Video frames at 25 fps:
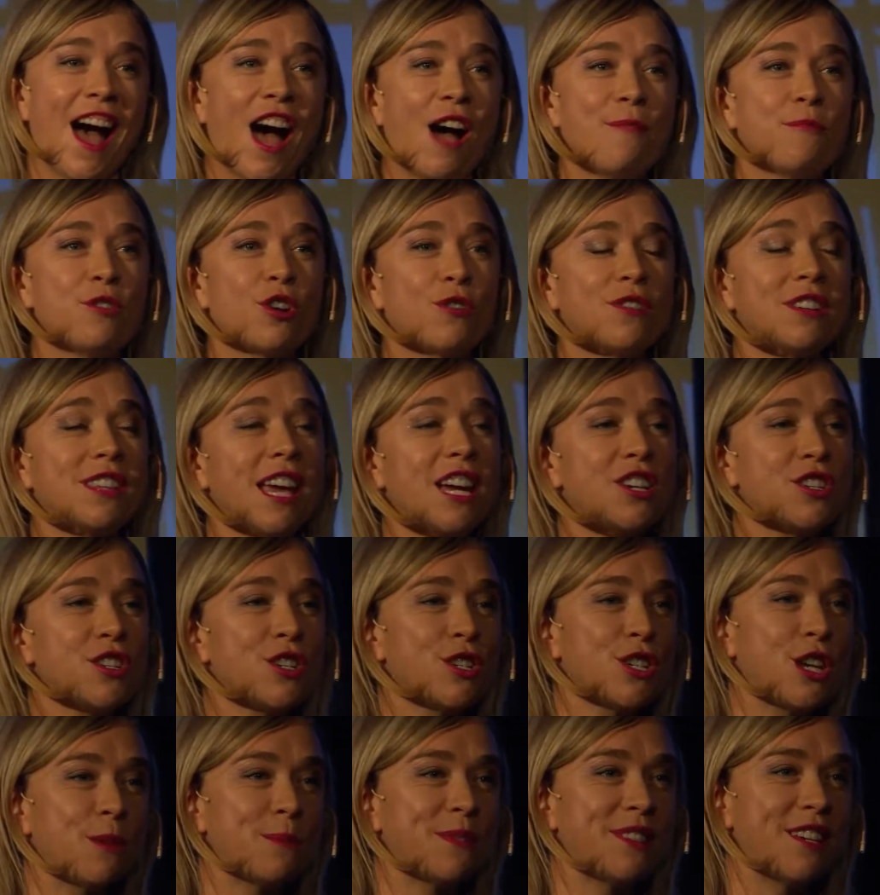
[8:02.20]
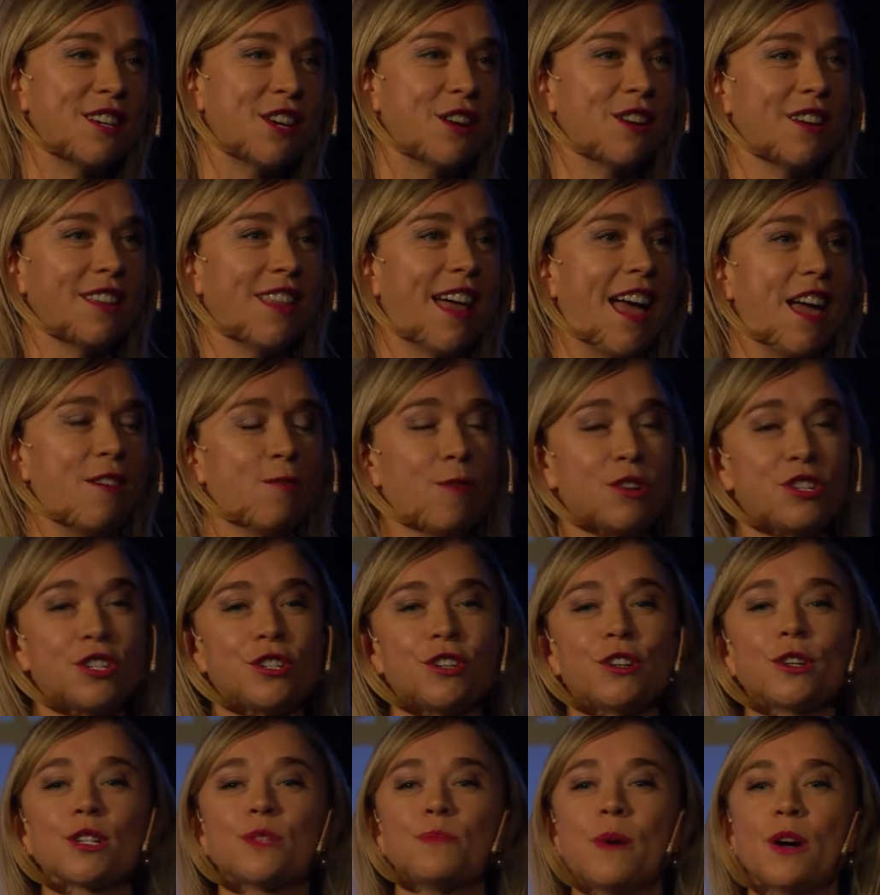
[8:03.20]
your relationships in your life, what
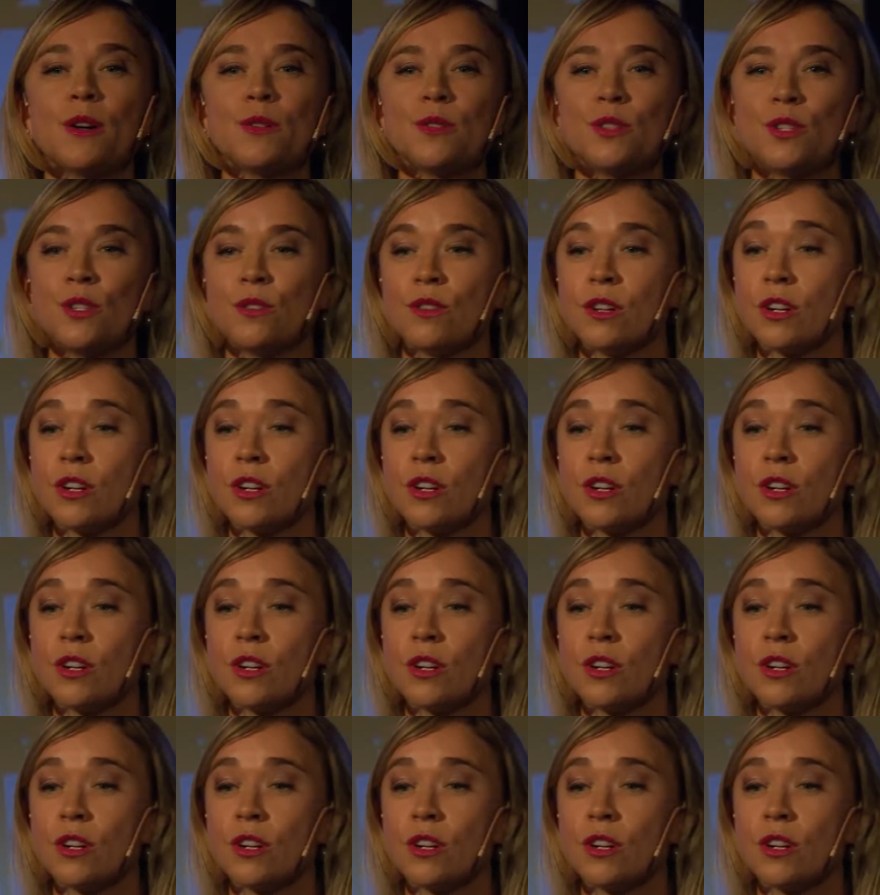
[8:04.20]
you're exposed to,